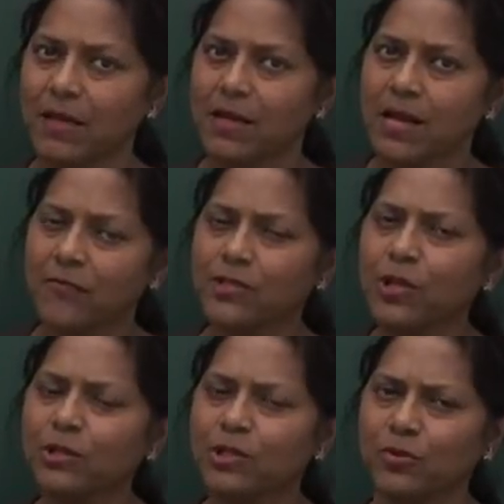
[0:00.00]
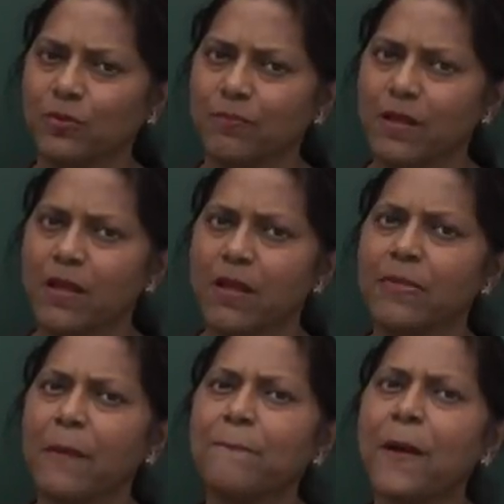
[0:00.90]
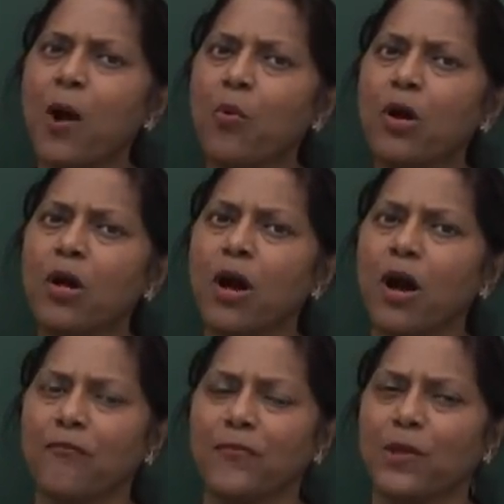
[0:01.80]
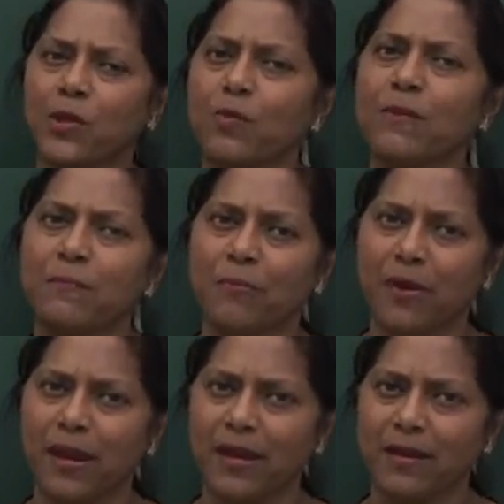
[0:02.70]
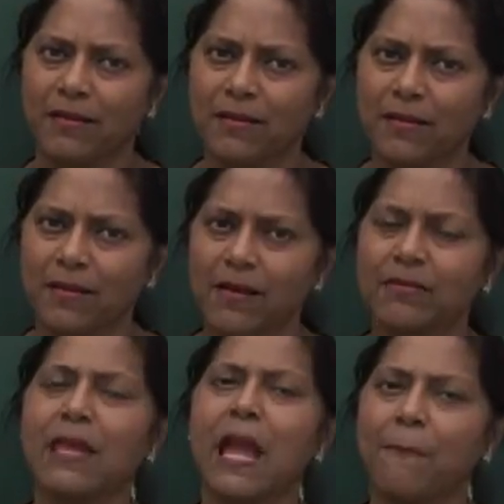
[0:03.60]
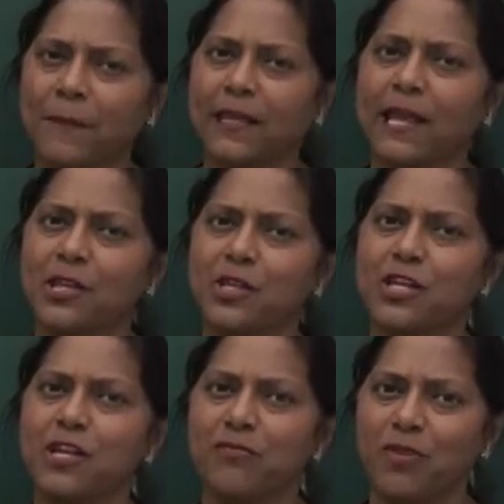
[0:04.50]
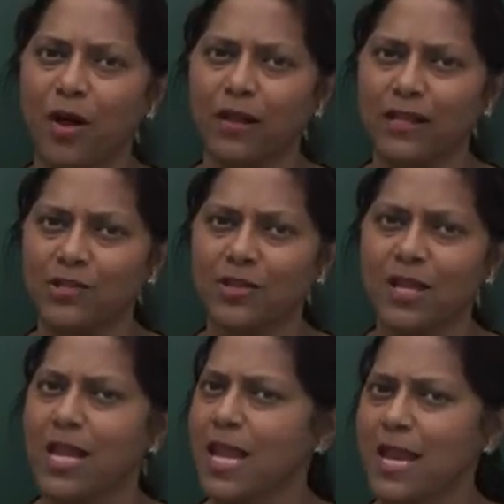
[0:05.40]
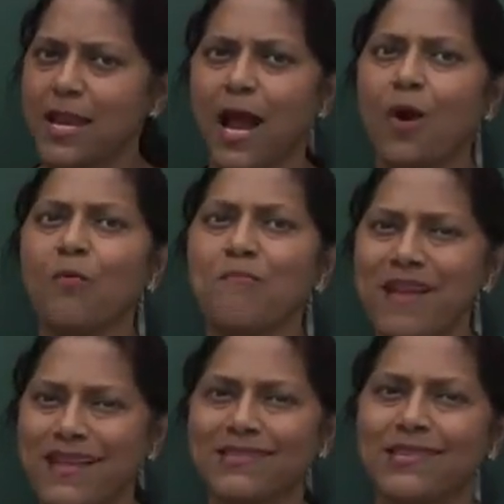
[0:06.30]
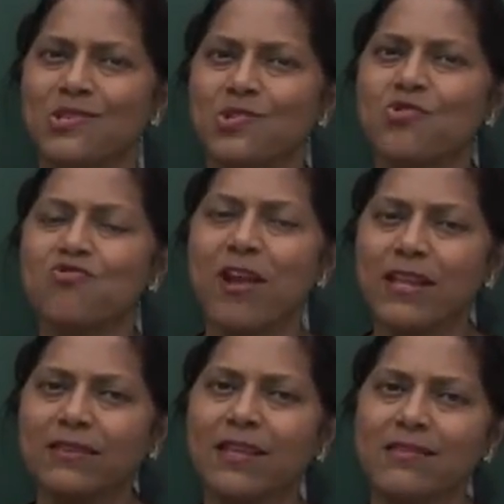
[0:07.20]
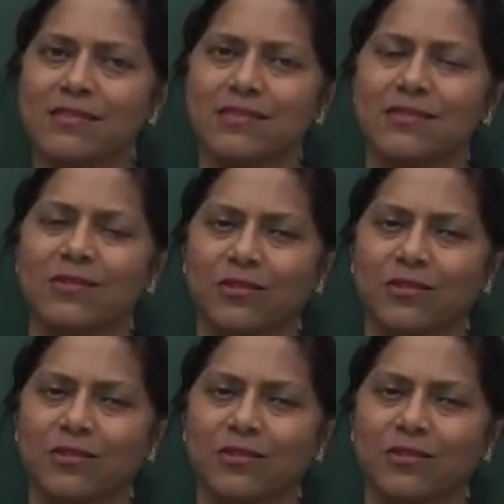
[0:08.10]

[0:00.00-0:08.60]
Now I've told you the power of the human brain, the application of knowledge, and how maths strengthens your